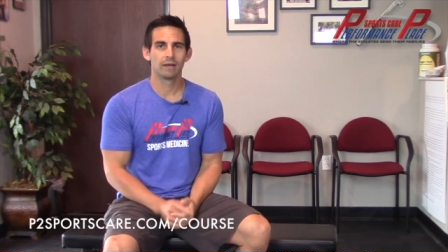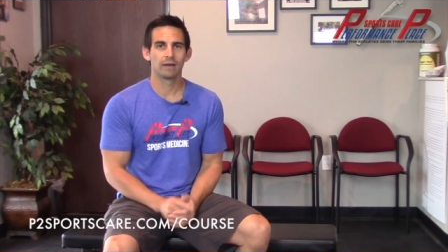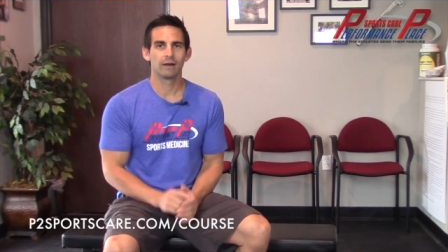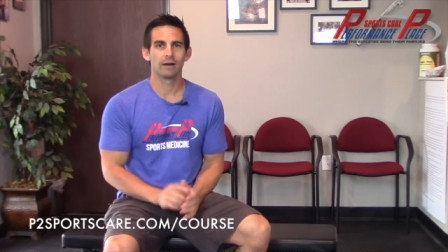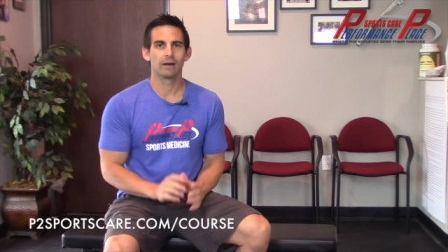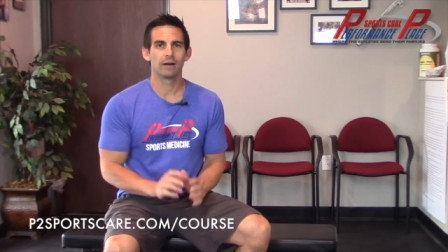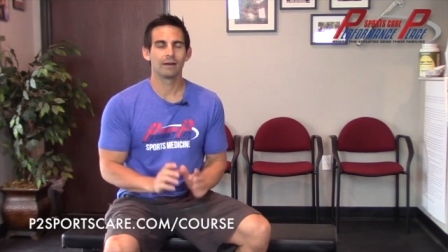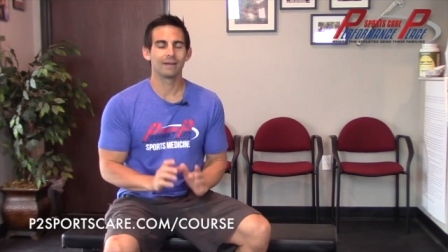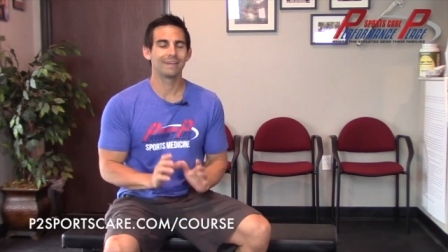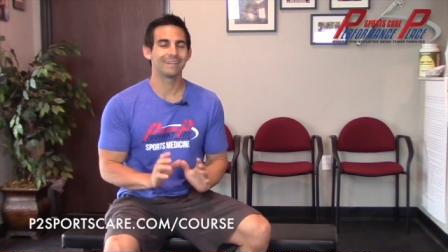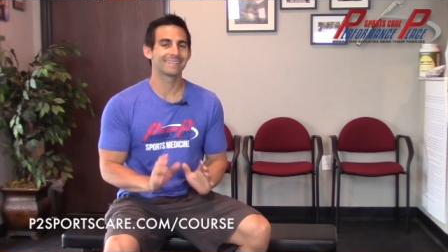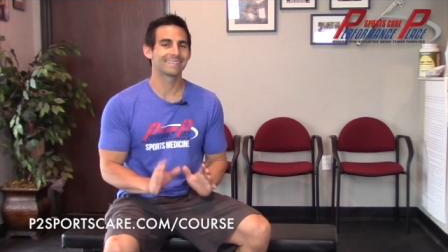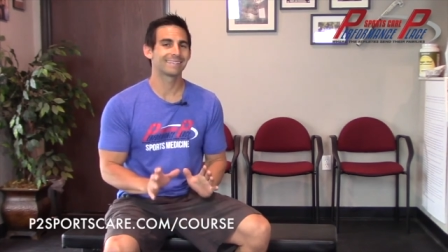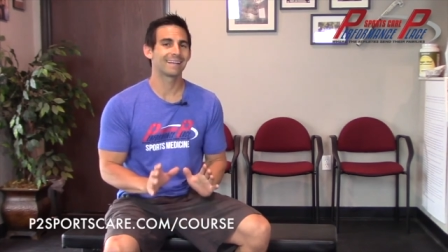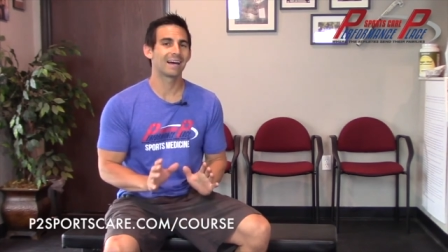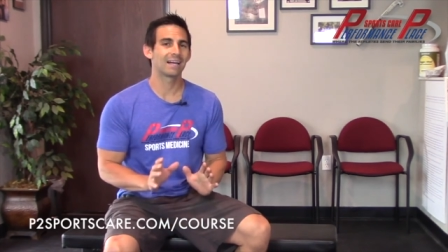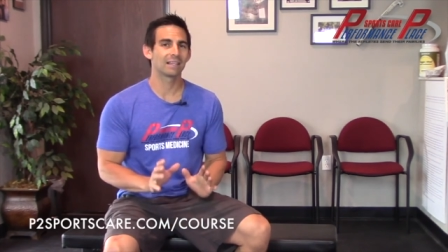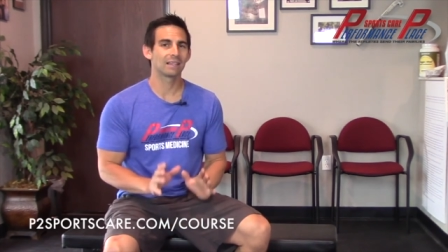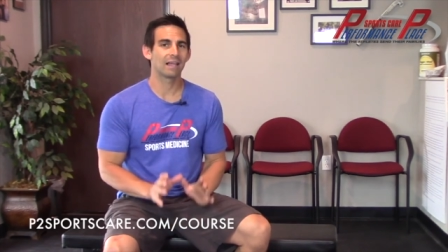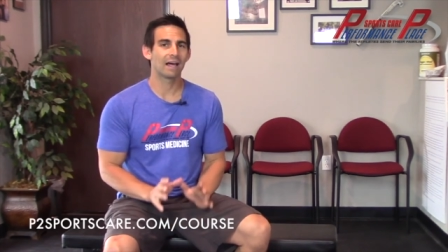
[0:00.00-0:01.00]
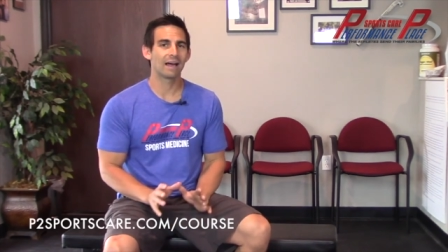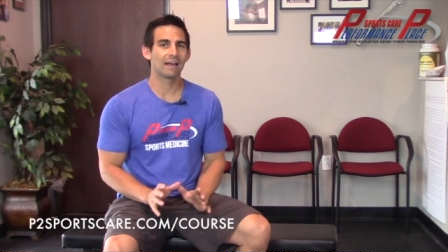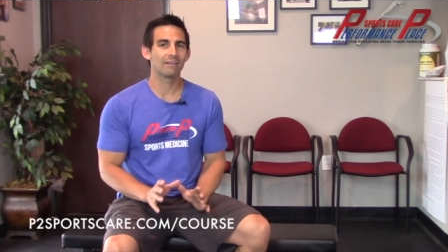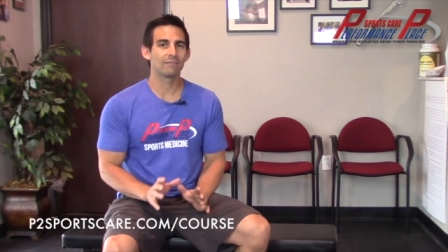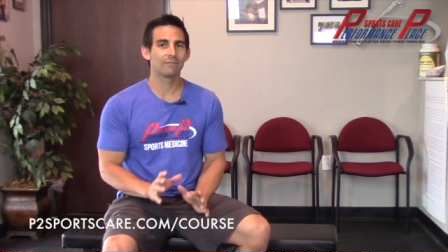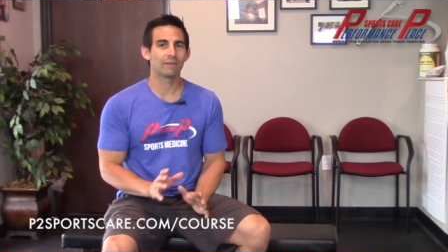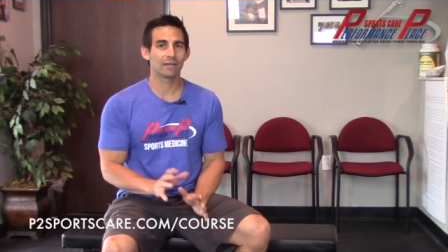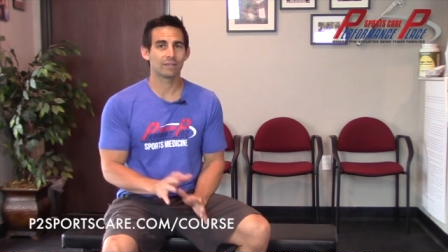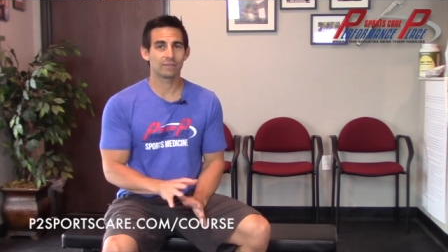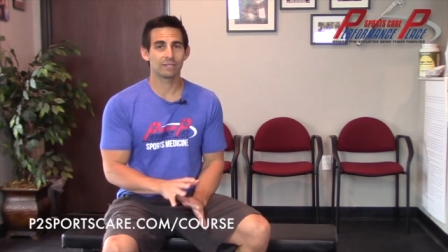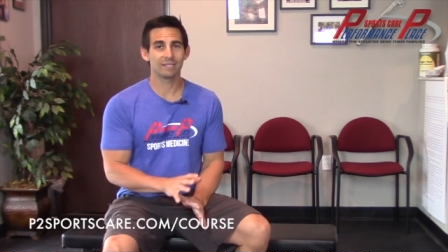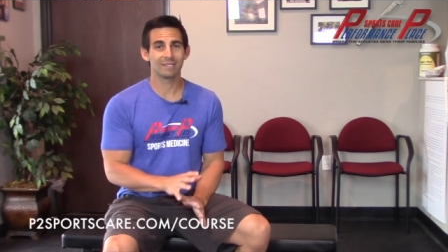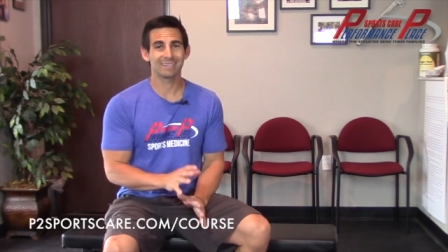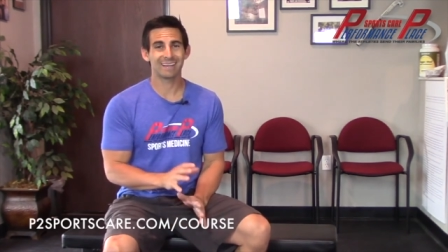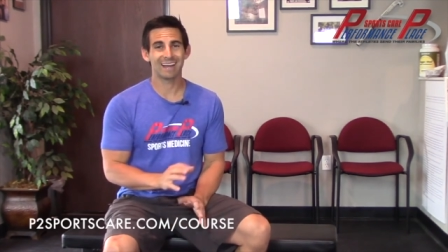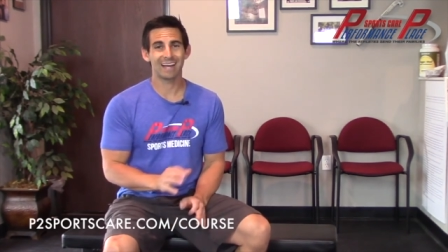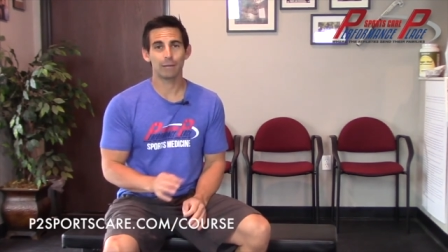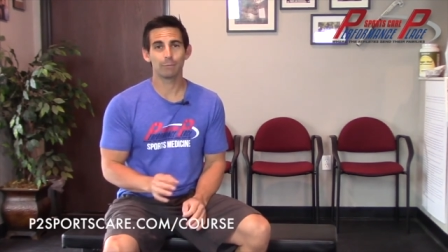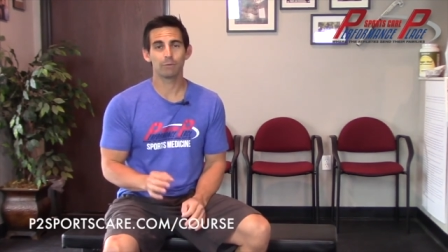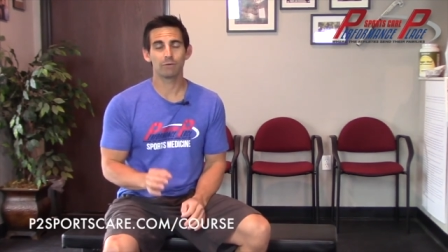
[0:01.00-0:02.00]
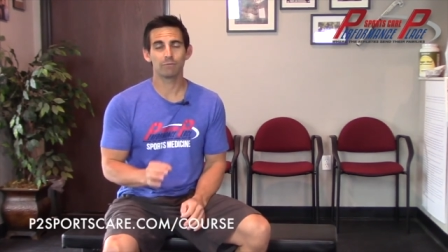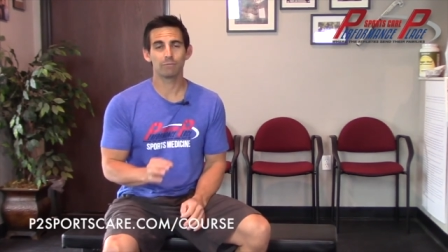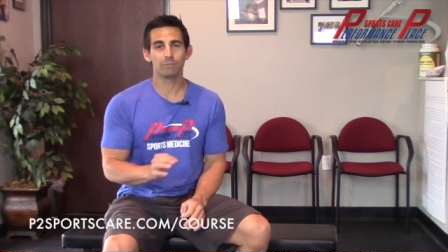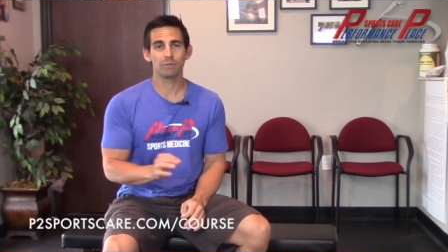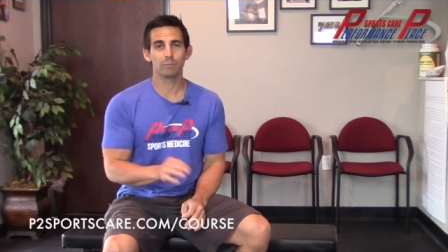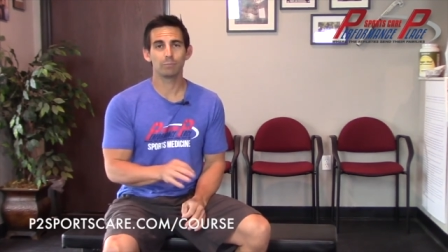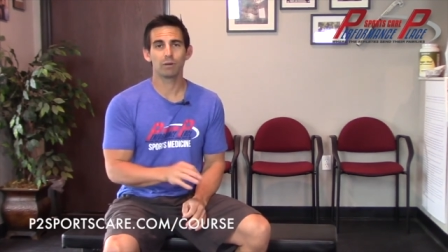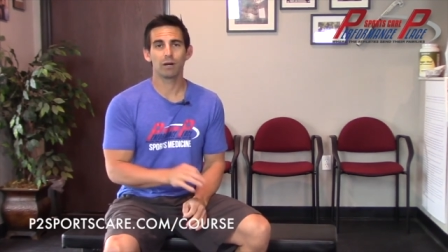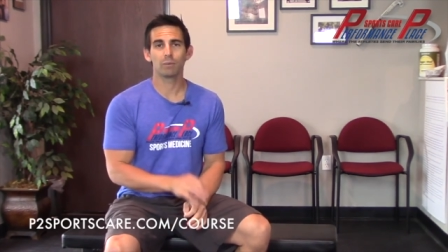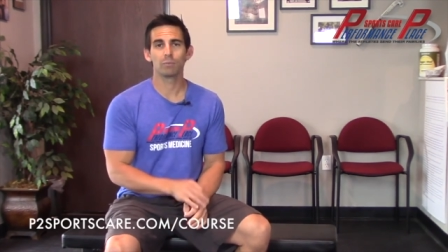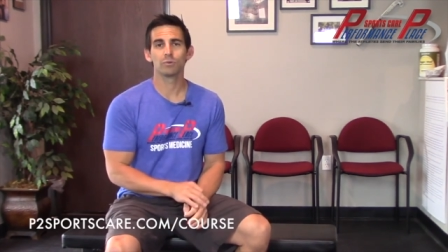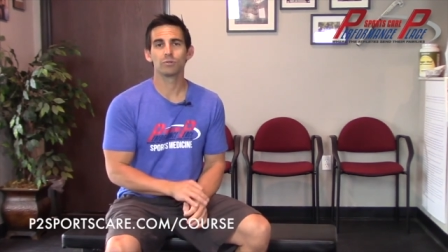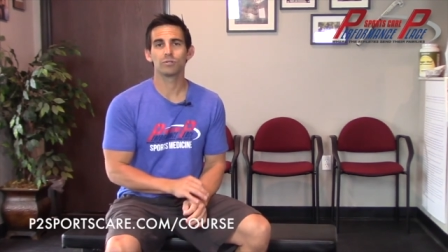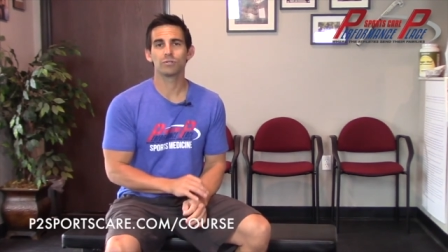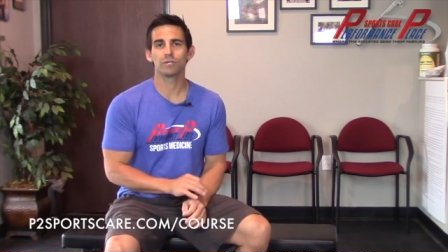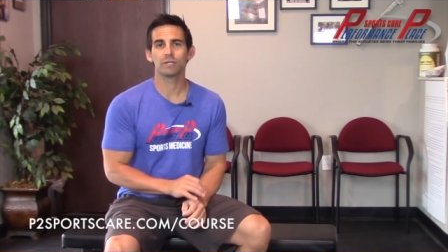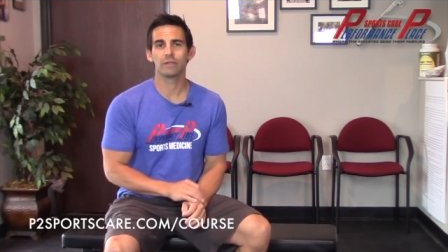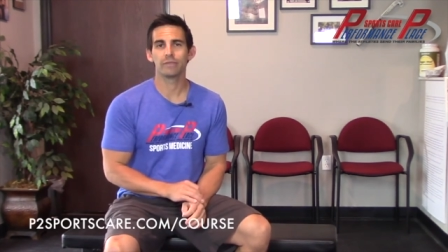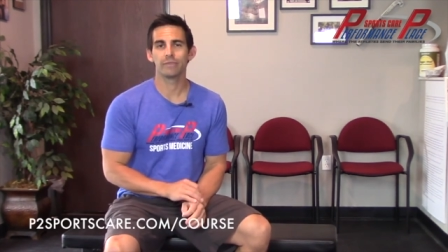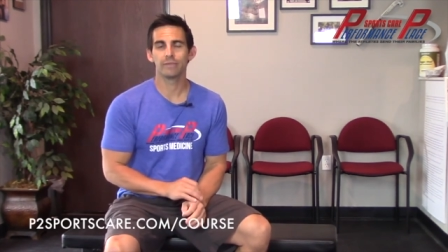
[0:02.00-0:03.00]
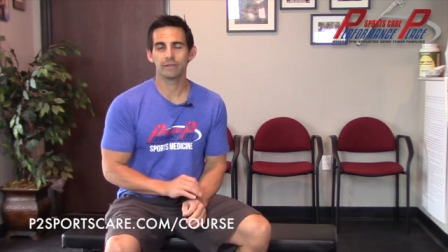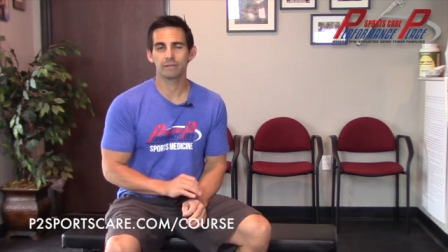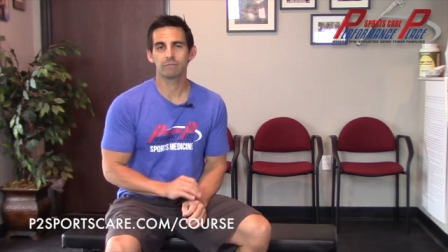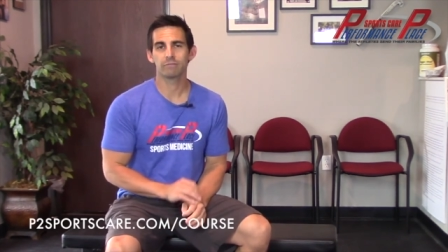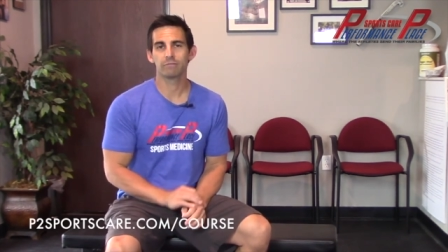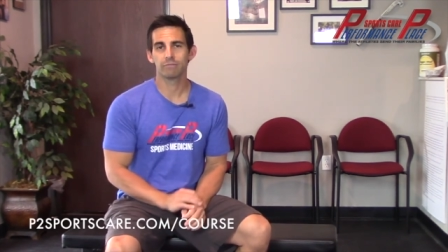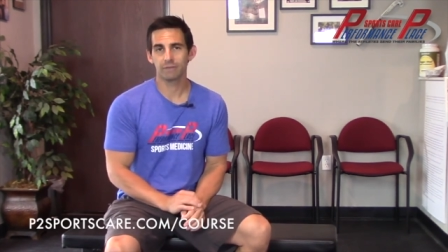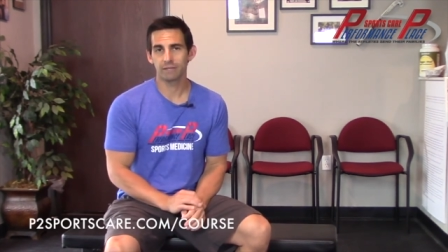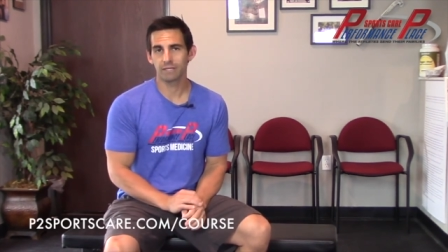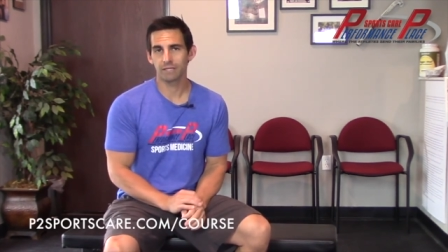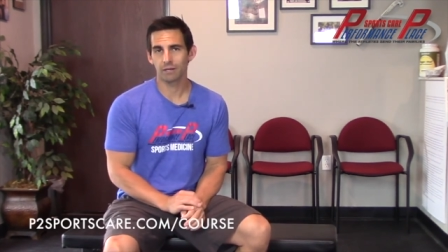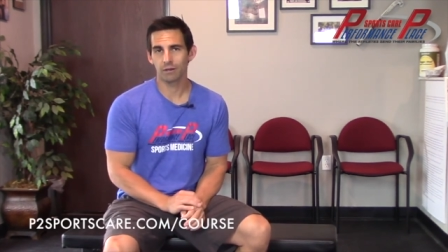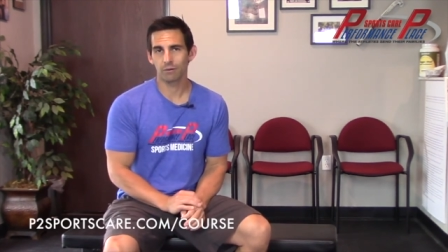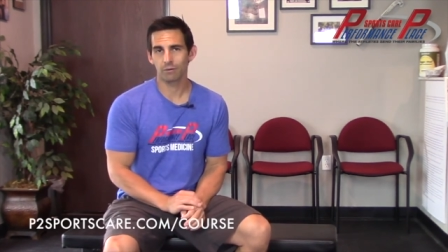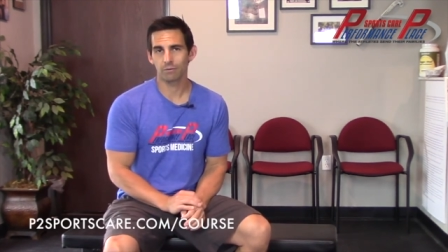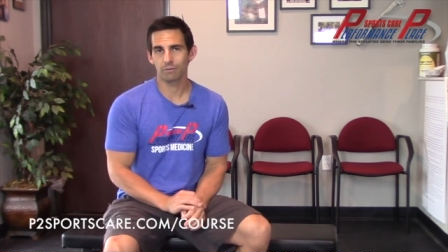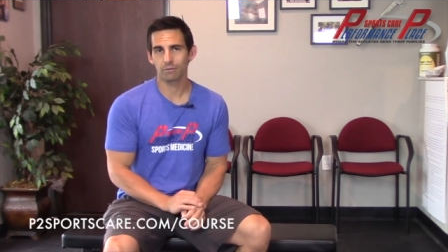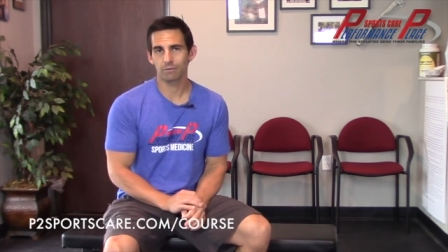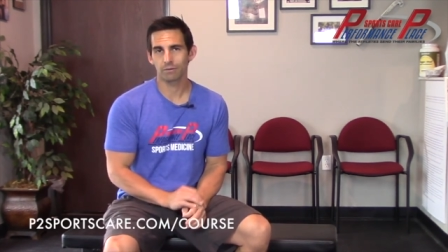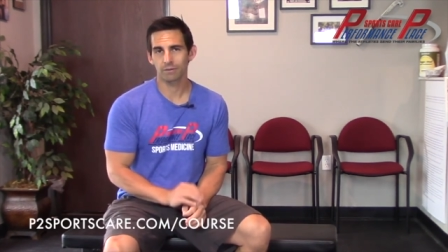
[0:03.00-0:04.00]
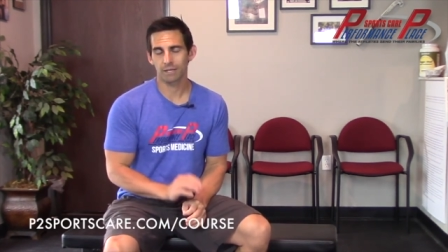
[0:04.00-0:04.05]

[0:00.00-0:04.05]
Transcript: Uh, it's not live at the time of me publishing this video.